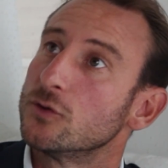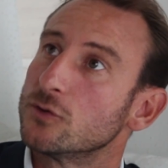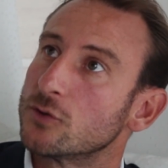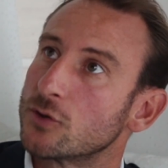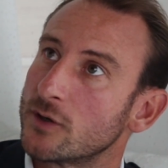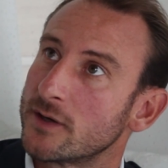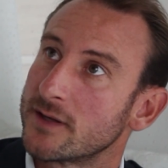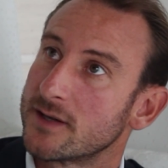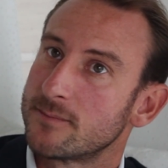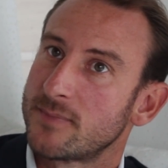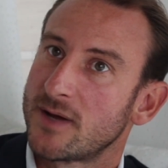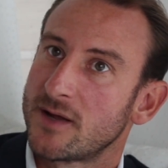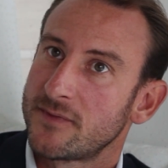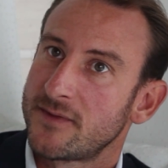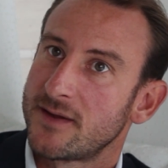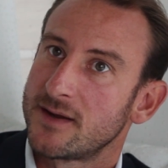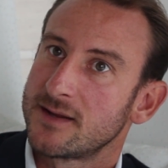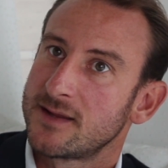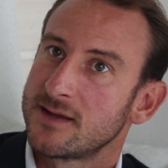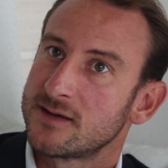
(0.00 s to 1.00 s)
learning about
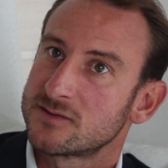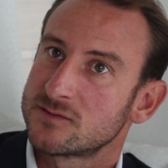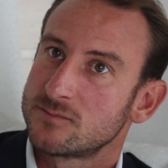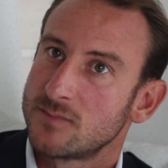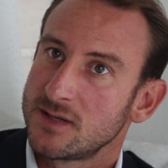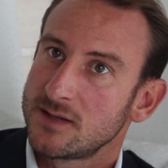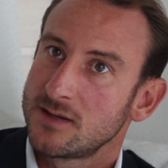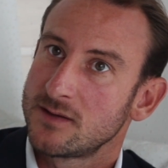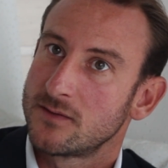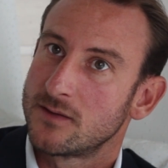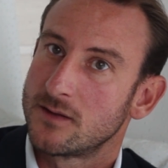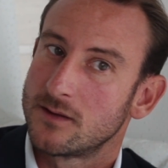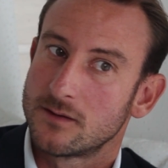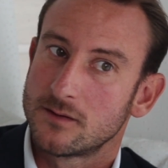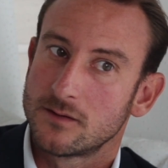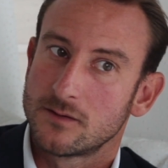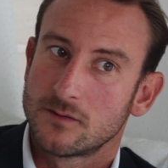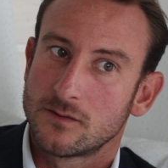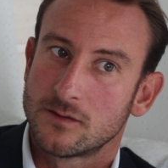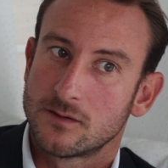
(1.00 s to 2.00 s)
that guest, making
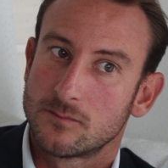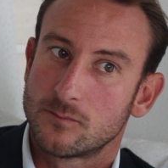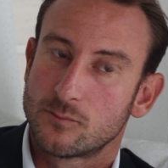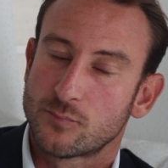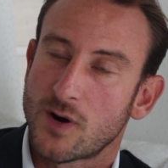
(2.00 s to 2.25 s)
the